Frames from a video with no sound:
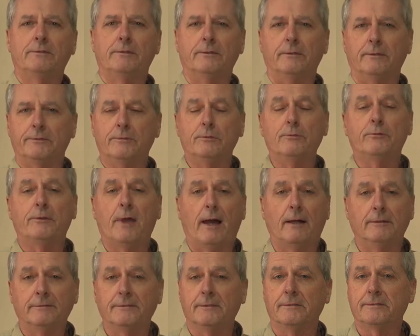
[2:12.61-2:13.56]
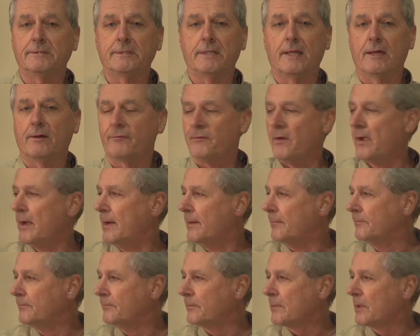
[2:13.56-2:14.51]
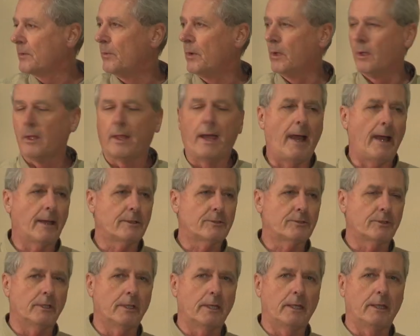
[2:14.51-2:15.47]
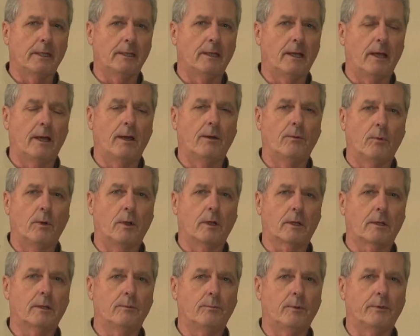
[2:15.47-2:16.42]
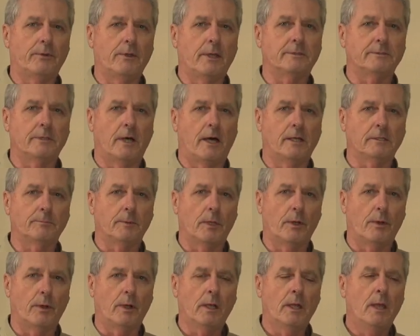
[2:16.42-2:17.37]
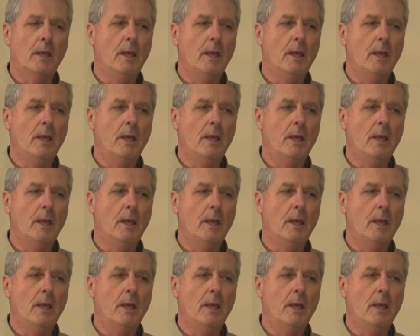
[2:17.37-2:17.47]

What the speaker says: to 2000 CFM will actually work with the exhaust blower.